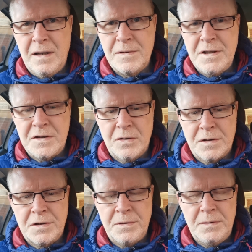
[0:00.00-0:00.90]
has this got
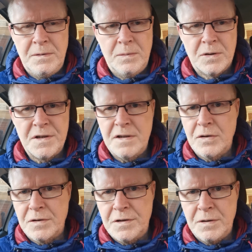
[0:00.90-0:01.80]
to, what's this
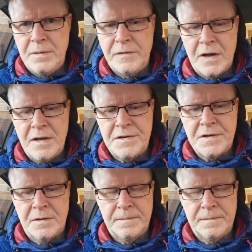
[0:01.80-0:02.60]
got to do with cancer?